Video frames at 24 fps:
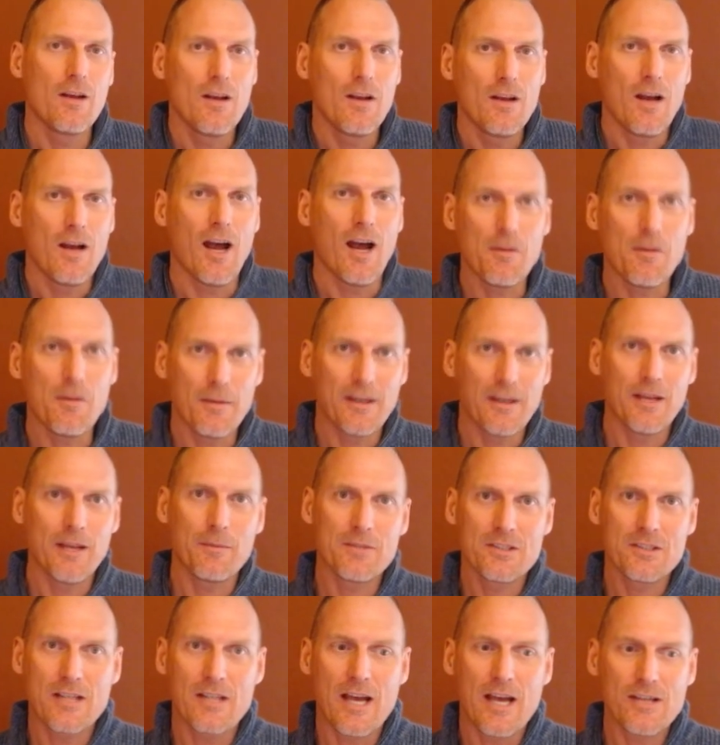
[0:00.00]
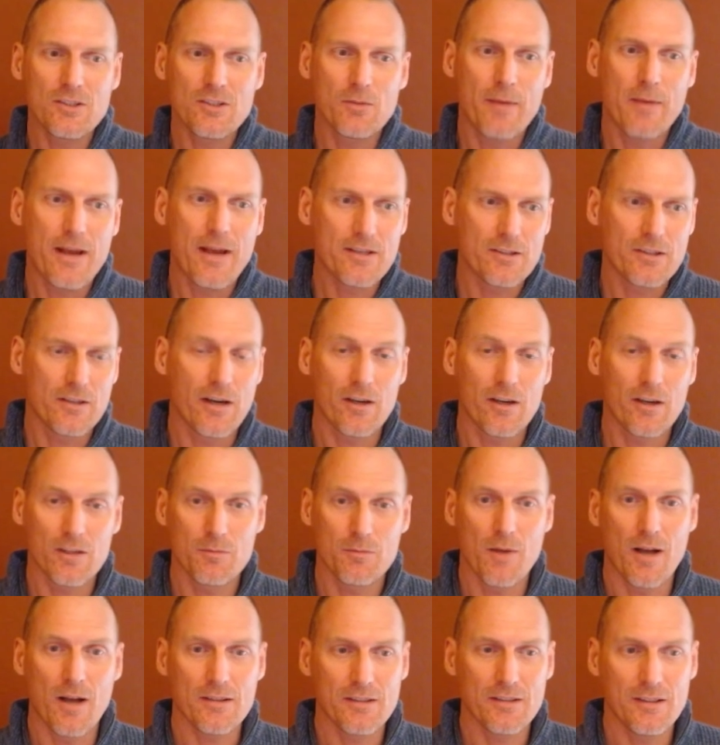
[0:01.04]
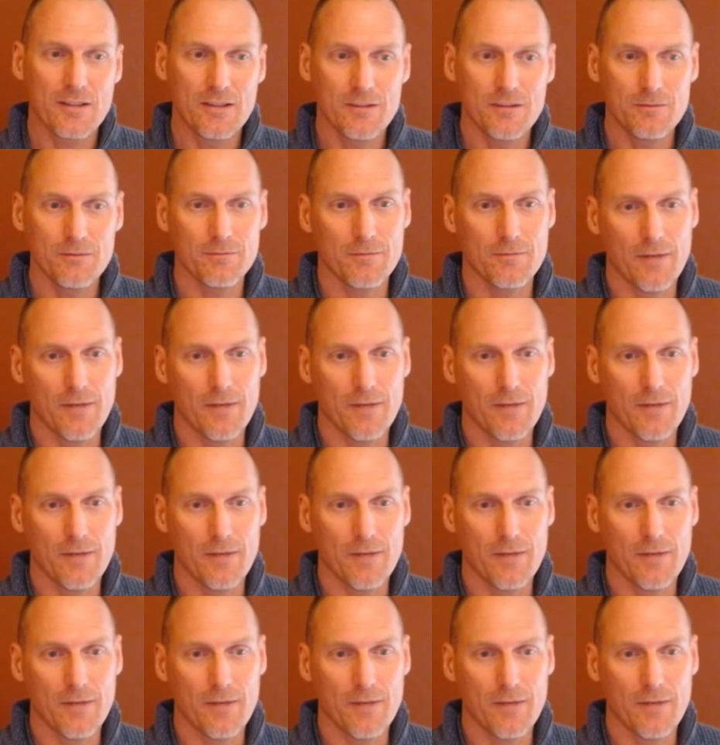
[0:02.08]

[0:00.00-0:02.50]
Hi, my name is National Master Eric Montany,